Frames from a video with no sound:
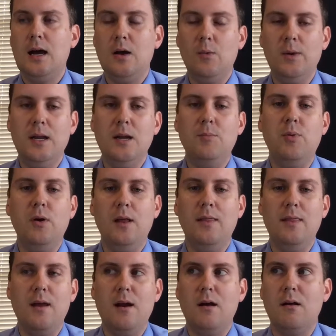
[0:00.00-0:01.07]
We did put
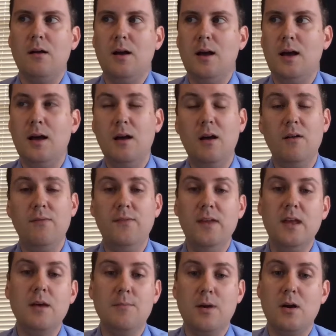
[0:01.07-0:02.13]
in there a
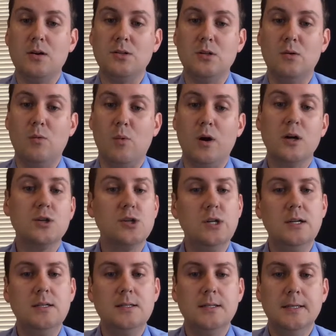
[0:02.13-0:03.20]
fee comparison
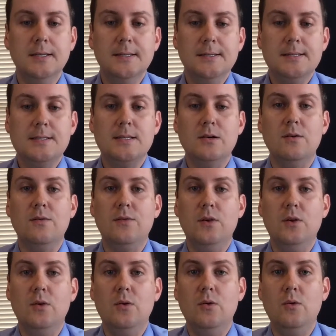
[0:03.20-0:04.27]
worksheet. So if
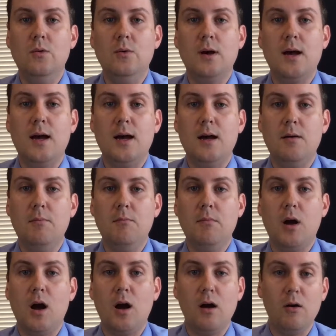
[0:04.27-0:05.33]
you
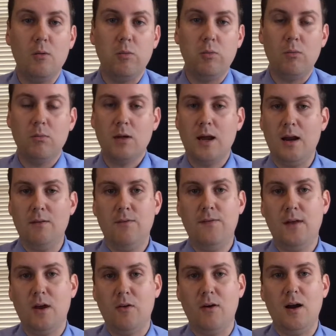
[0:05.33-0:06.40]
are kind of
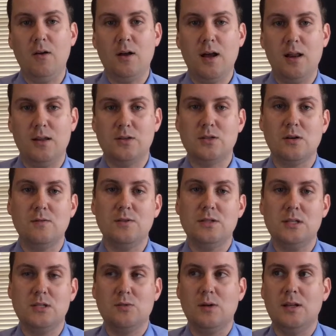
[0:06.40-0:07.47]
figuring out kind of the
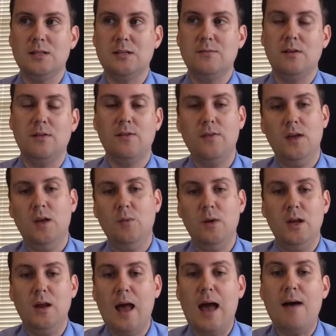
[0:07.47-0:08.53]
services relative to fee,
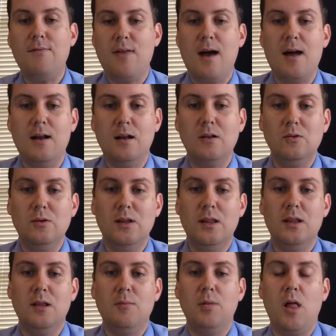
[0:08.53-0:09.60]
we have that included
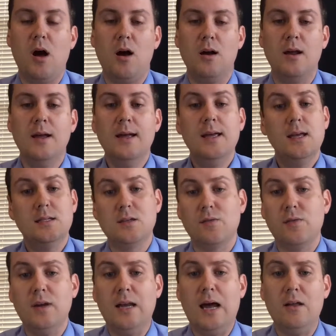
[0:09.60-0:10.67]
in the blog. It's a
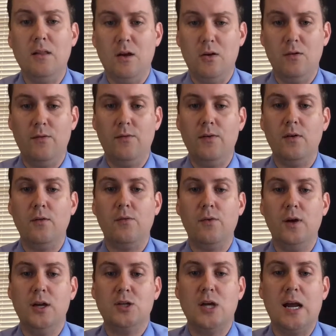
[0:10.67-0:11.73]
free download. Feel
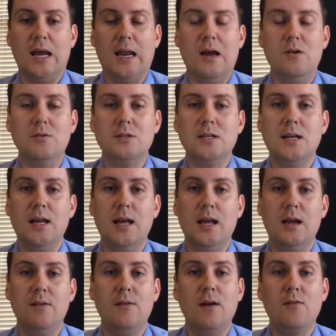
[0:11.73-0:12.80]
free to check it out.
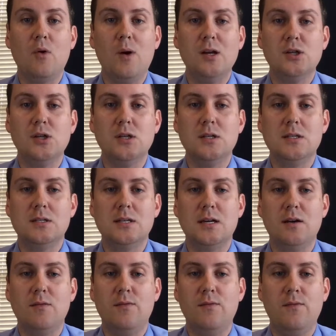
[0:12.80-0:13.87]
And if you have questions,
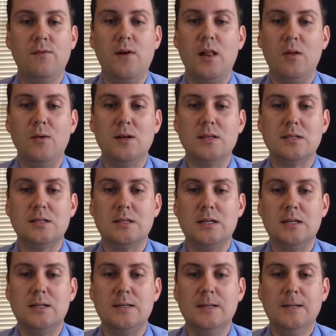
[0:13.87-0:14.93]
follow us
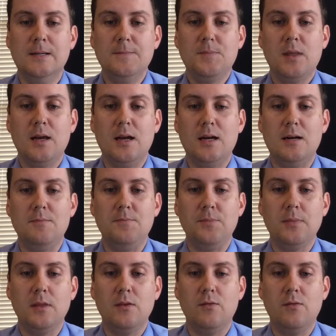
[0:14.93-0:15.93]
on